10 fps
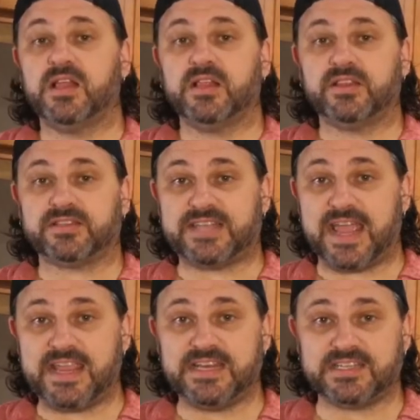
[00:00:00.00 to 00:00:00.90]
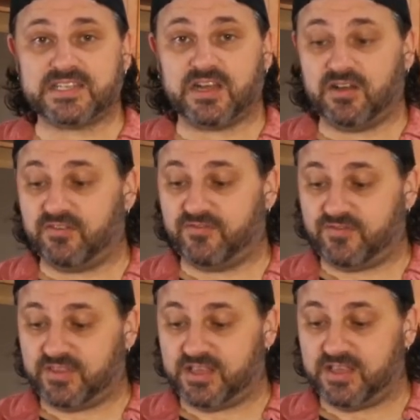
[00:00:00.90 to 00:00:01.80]
The tanginess of
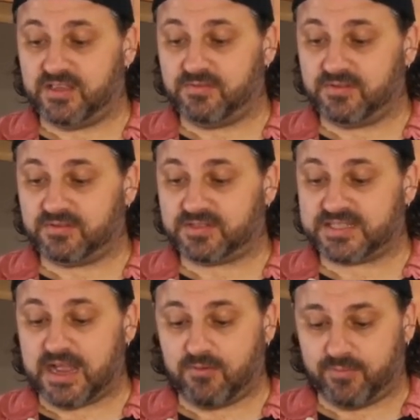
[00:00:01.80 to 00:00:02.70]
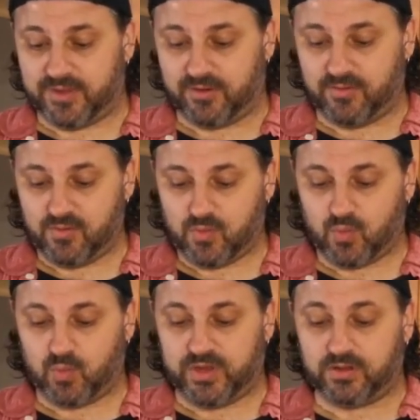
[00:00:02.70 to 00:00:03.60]
the sour beer
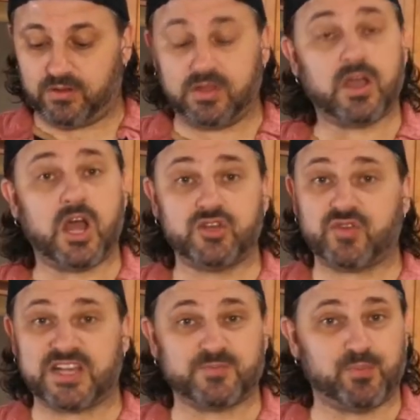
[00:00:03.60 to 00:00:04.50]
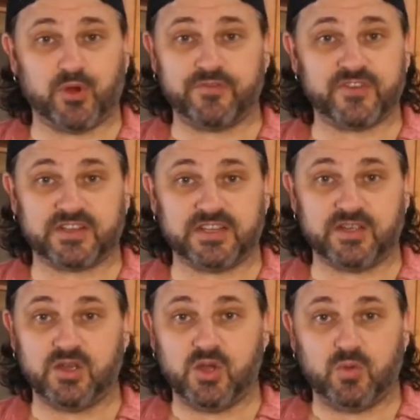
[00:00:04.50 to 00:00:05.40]
will contrast perfectly
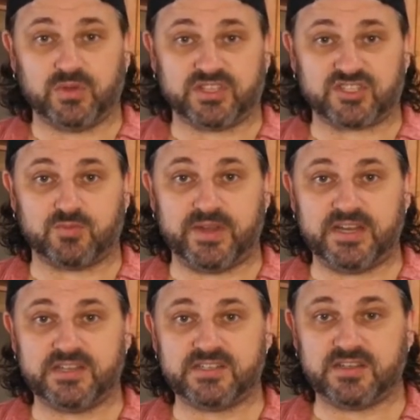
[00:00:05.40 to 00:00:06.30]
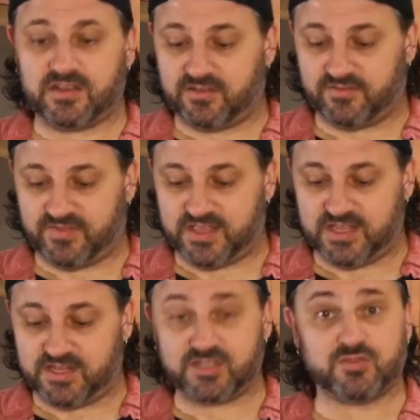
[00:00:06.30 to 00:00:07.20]
with the sweetness of the
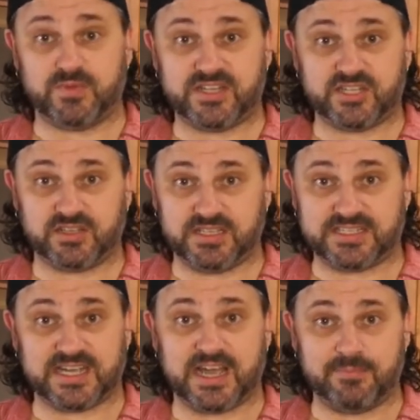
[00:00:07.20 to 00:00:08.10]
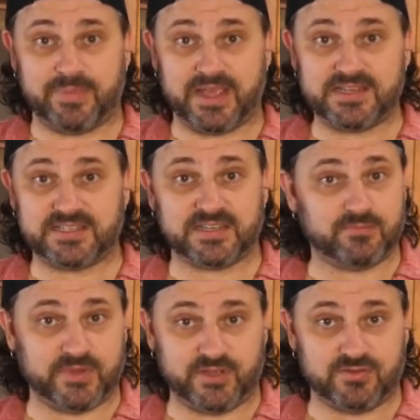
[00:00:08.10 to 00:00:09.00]
sweet chili Thai base that will
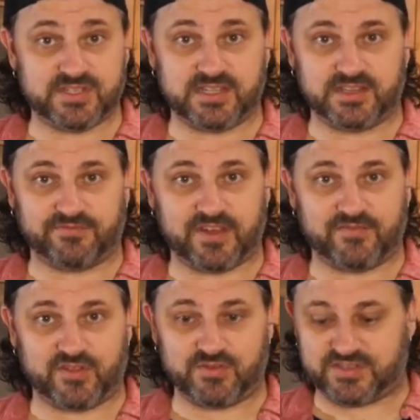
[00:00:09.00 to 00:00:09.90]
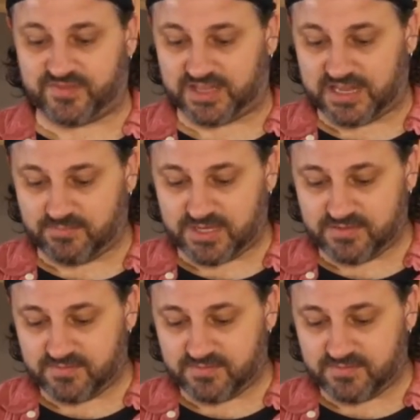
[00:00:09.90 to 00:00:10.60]
be used in the 5 Degrees of Enlightenment,